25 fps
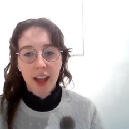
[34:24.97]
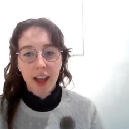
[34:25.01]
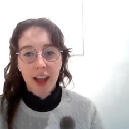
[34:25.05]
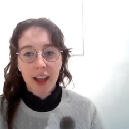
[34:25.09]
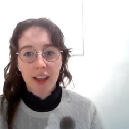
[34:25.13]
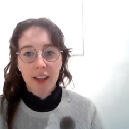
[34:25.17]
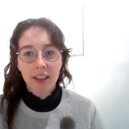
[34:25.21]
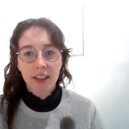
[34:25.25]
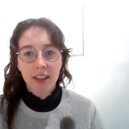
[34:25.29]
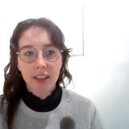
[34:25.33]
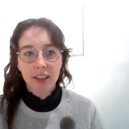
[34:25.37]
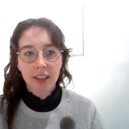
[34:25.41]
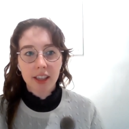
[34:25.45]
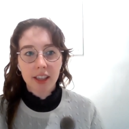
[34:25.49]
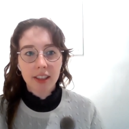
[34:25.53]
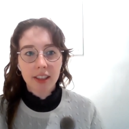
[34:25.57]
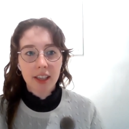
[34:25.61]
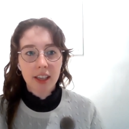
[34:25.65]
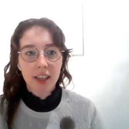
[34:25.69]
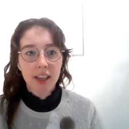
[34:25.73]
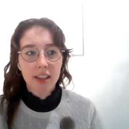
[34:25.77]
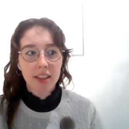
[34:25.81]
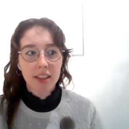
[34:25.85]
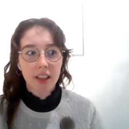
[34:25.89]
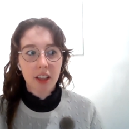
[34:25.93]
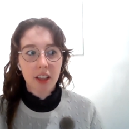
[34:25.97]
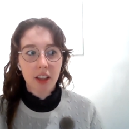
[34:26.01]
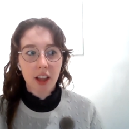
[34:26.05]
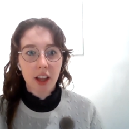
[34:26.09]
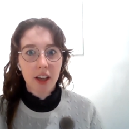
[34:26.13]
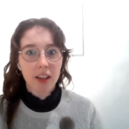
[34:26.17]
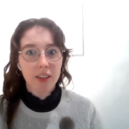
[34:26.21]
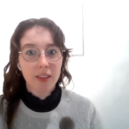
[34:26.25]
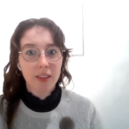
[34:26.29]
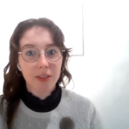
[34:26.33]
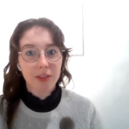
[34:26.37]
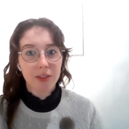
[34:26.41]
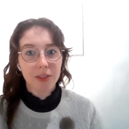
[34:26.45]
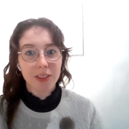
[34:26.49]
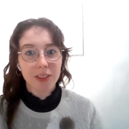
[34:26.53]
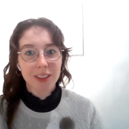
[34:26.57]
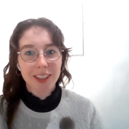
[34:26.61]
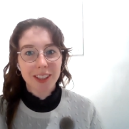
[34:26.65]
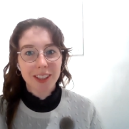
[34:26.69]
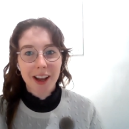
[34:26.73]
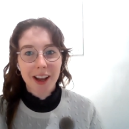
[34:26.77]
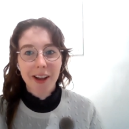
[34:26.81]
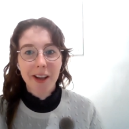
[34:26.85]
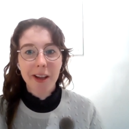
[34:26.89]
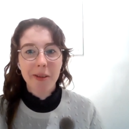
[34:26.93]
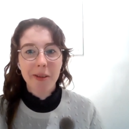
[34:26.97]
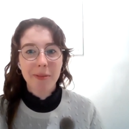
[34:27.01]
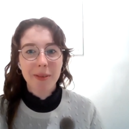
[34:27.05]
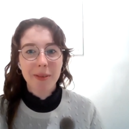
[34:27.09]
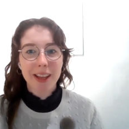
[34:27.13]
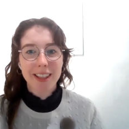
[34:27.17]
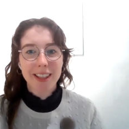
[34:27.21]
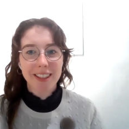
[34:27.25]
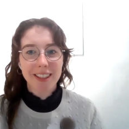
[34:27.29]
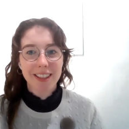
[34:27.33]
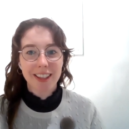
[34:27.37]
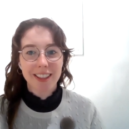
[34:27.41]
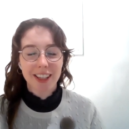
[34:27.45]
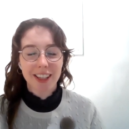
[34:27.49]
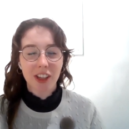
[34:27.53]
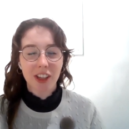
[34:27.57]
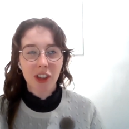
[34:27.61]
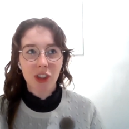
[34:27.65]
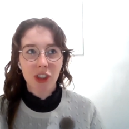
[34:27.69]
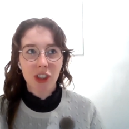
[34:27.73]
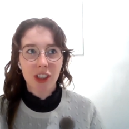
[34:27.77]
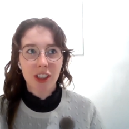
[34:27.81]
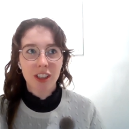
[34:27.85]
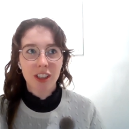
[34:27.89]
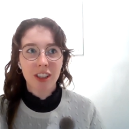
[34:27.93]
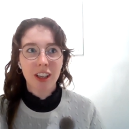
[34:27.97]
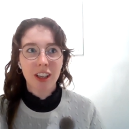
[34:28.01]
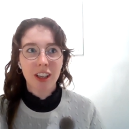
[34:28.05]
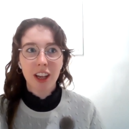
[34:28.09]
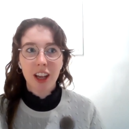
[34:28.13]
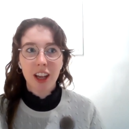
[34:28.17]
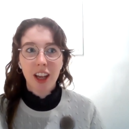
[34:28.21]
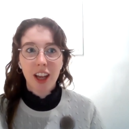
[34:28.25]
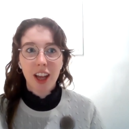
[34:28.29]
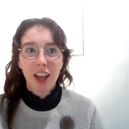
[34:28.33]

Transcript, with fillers: and that takes a lot of time and attention